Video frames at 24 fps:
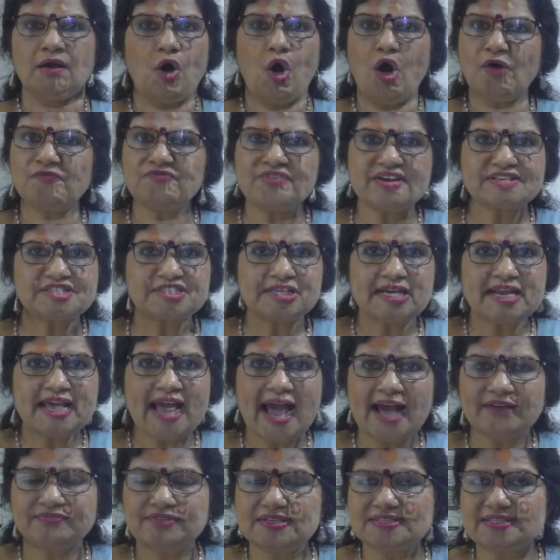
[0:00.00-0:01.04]
obviously
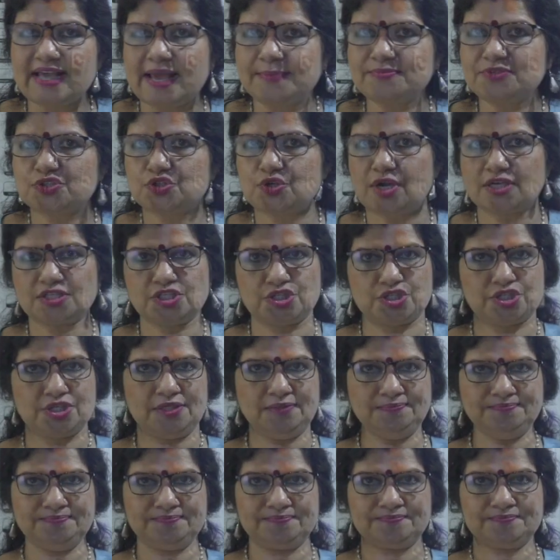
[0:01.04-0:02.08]
have the same
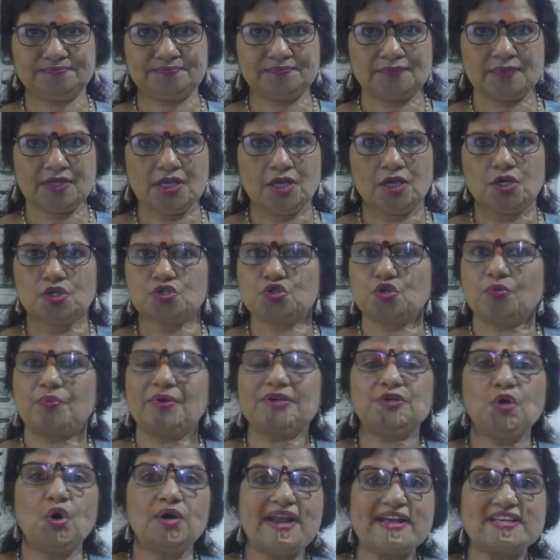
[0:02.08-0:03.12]
structure. So
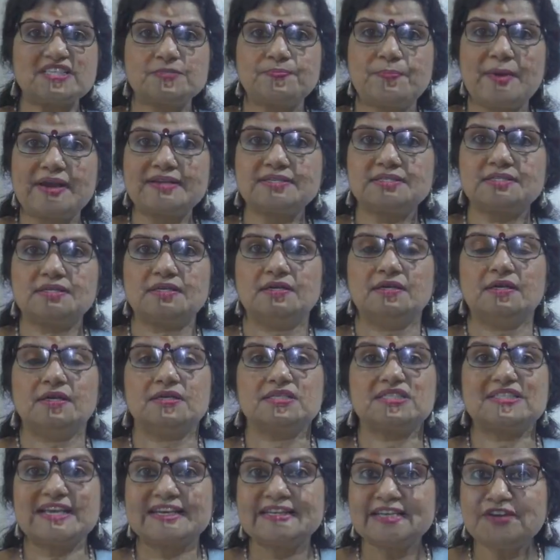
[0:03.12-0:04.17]
we don't expect
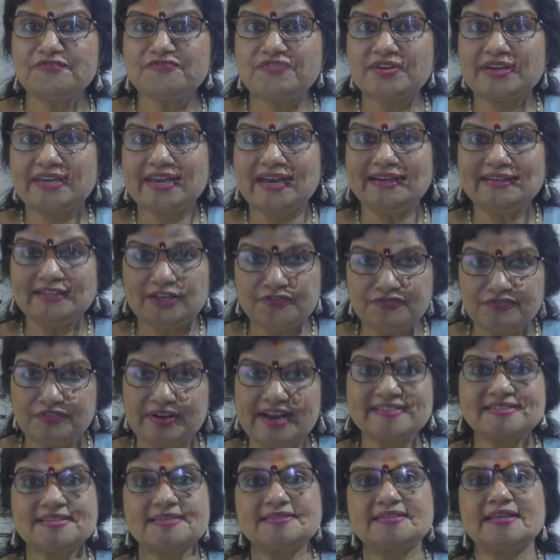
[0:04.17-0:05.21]
significant
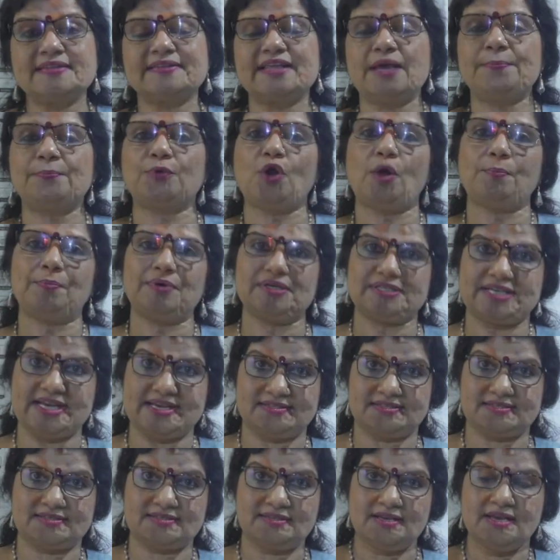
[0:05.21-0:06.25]
differences in their
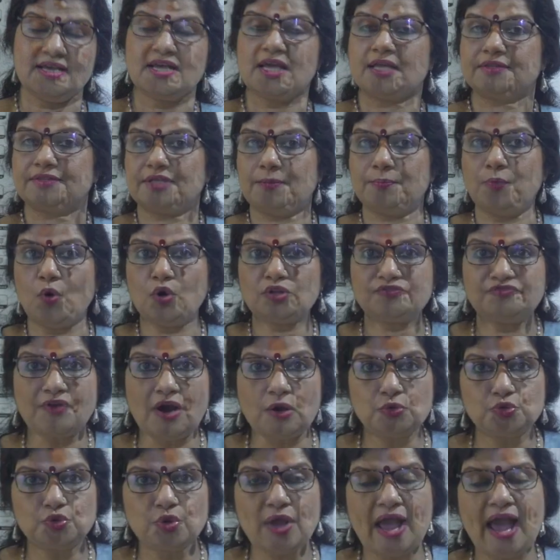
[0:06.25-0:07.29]
properties. They're both
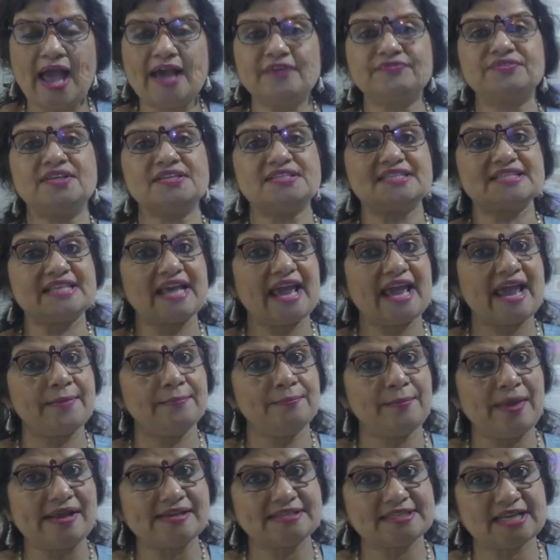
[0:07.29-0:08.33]
found to have the
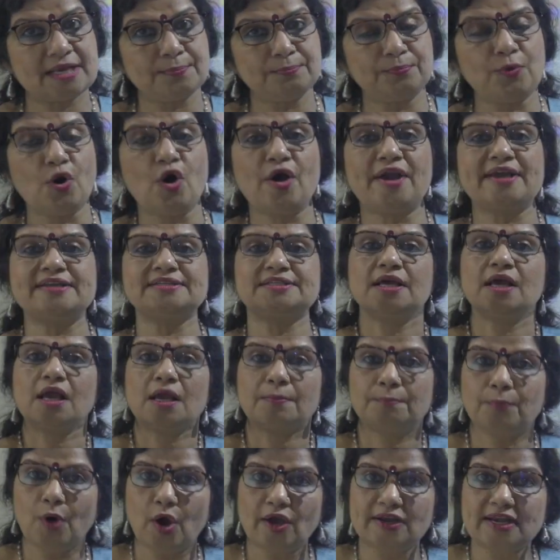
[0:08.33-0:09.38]
same melting point,
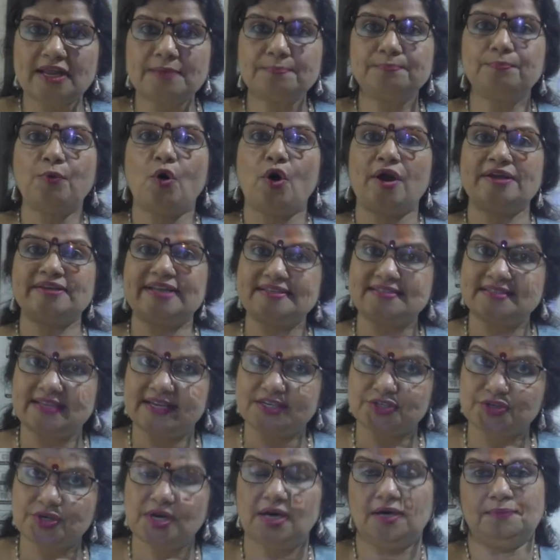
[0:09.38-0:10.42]
boiling point,
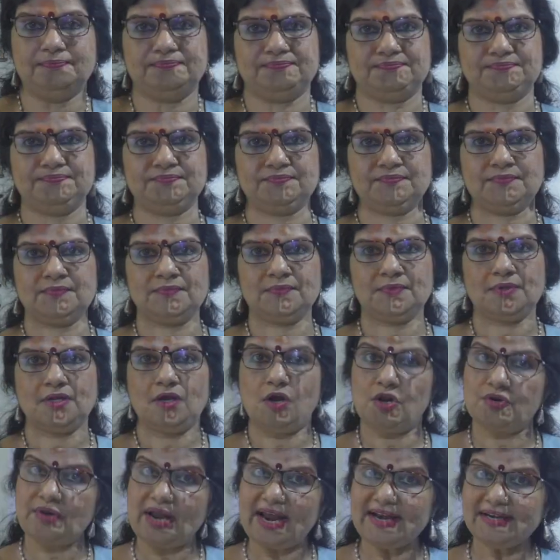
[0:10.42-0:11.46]
etc.
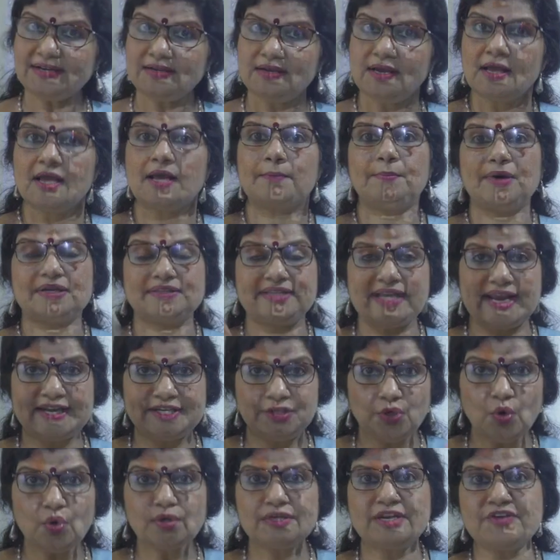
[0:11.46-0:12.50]
Alright, but they
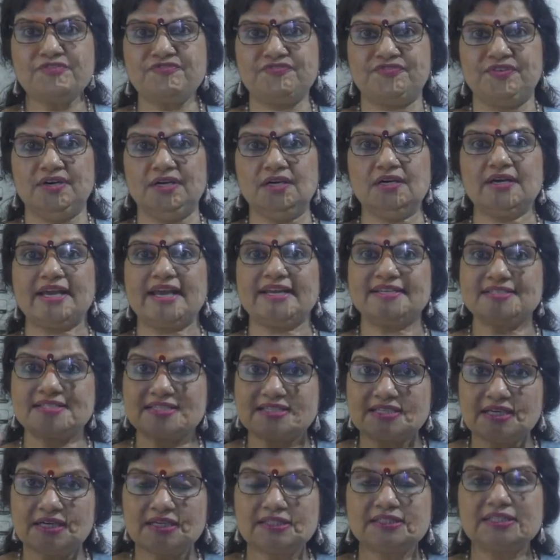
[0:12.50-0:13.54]
do differ in
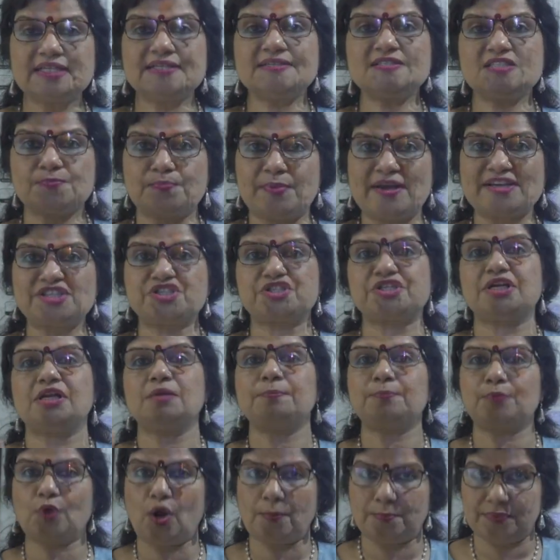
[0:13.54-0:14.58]
certain special
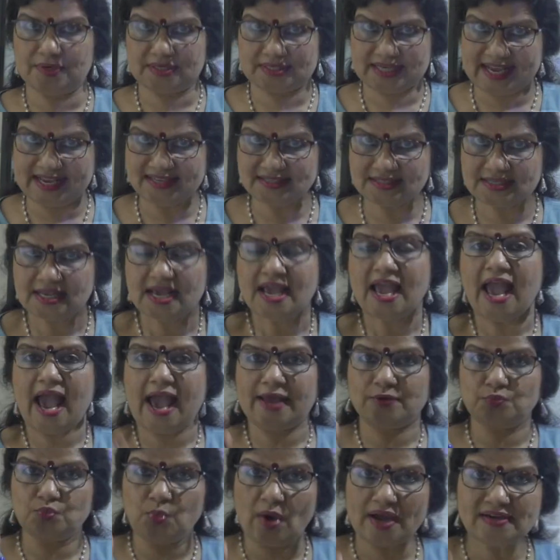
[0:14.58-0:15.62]
properties,
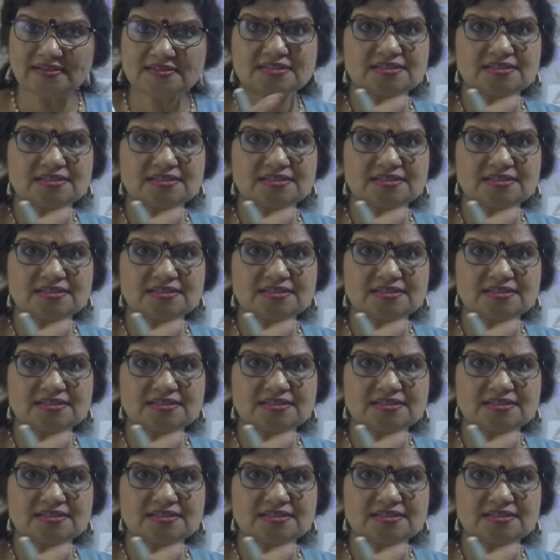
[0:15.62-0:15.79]
and one